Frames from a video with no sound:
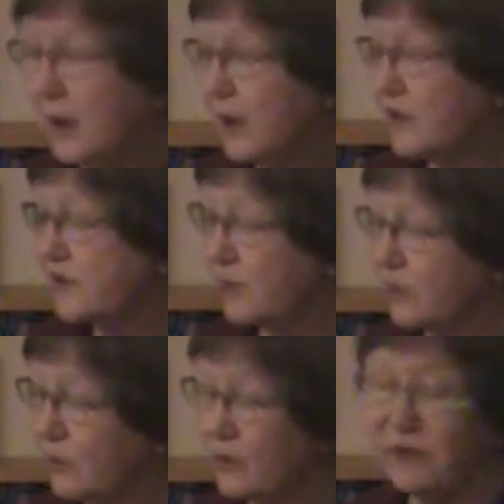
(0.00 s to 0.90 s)

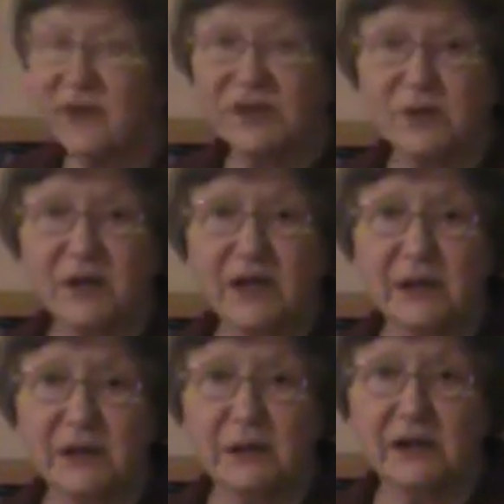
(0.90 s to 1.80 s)
So that's where
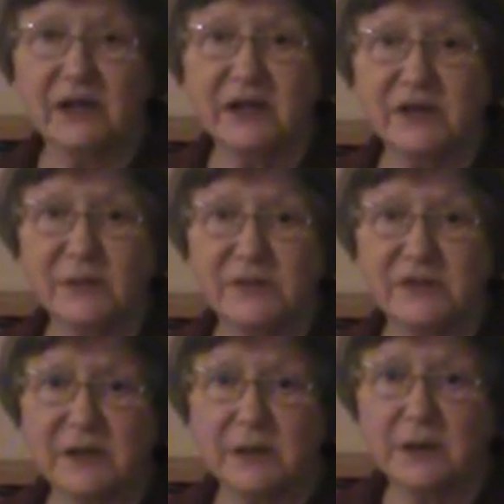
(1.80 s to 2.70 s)
cataloging comes
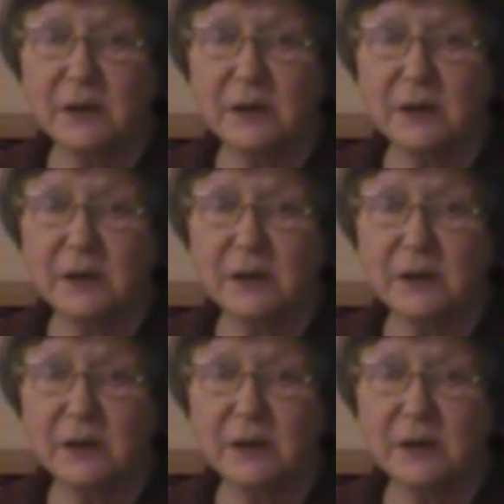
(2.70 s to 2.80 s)
in.